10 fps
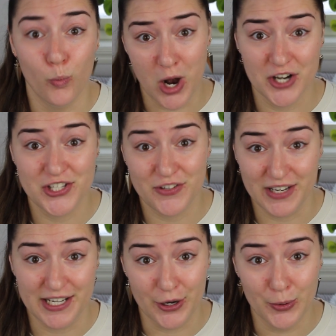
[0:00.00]
watched
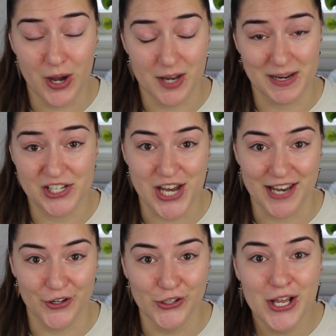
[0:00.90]
video on my
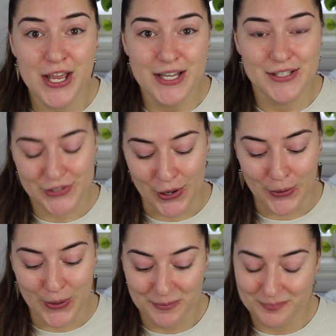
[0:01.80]
channel.
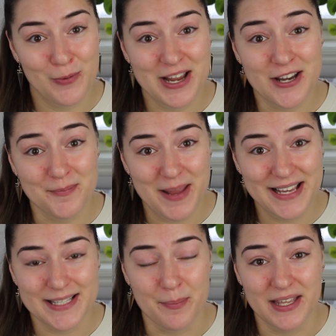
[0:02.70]
So why not
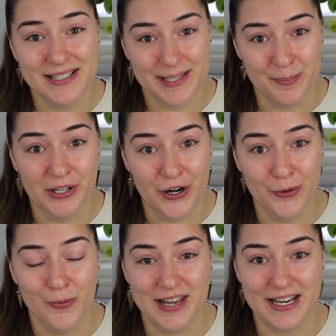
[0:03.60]
make something
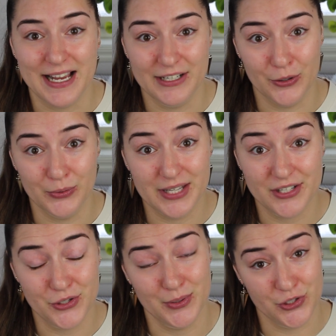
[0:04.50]
similar when I know
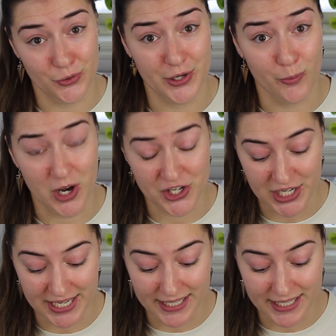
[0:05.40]
that you enjoy watching